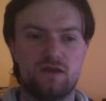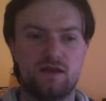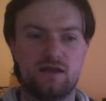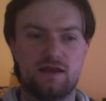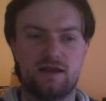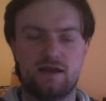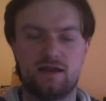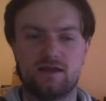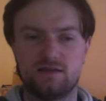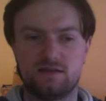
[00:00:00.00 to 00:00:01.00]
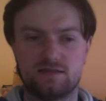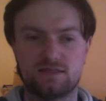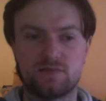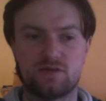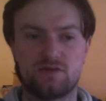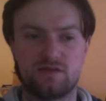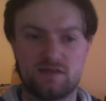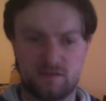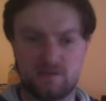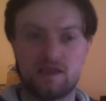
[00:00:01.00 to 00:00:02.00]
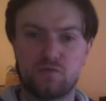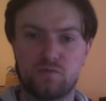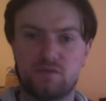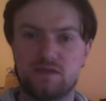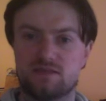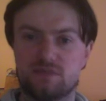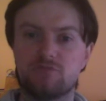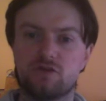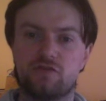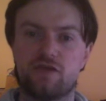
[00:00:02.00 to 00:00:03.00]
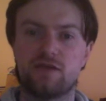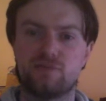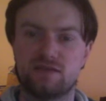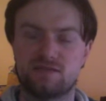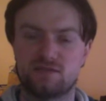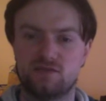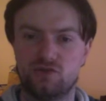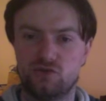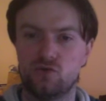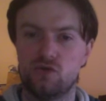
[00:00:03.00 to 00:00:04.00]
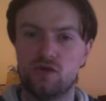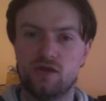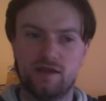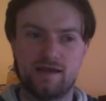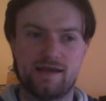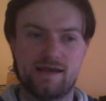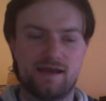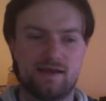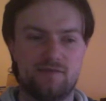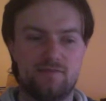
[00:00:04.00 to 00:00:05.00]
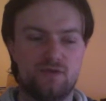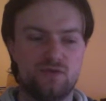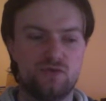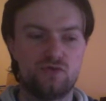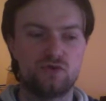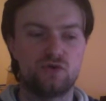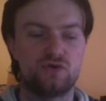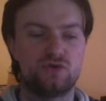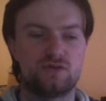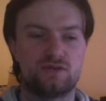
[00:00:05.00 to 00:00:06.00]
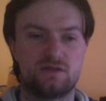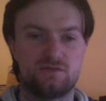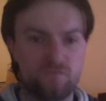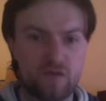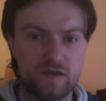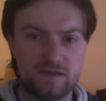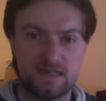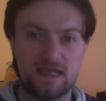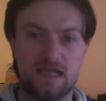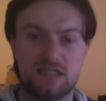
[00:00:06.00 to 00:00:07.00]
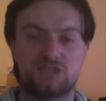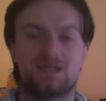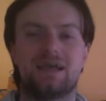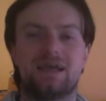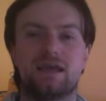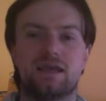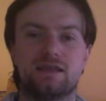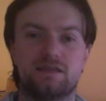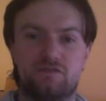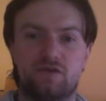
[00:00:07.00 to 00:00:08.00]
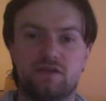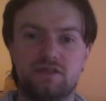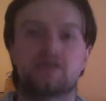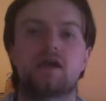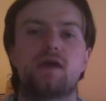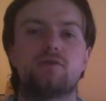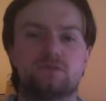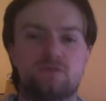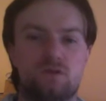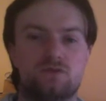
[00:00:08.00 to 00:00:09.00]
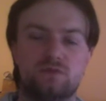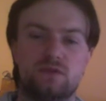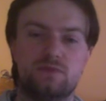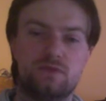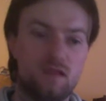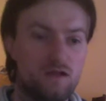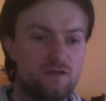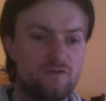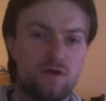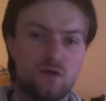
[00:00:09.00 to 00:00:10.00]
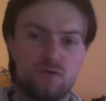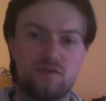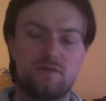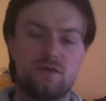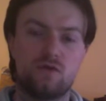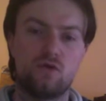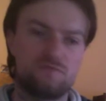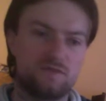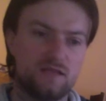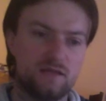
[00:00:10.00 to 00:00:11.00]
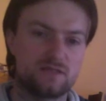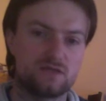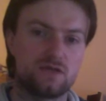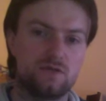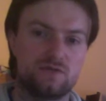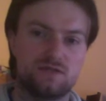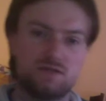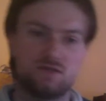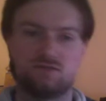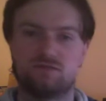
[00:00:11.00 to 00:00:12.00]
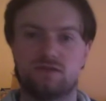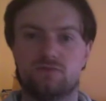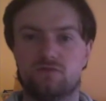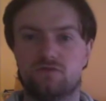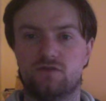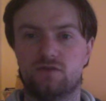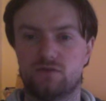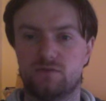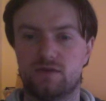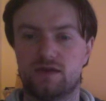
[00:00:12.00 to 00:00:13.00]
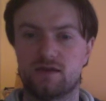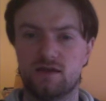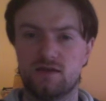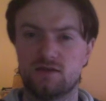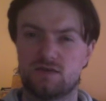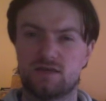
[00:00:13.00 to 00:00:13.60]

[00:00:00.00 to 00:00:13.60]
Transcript: a similar, they would be a similar fan base to you, you could find that hashtag and then find the accounts of all those people, follow them, and hopefully a certain percentage of them would follow you back. So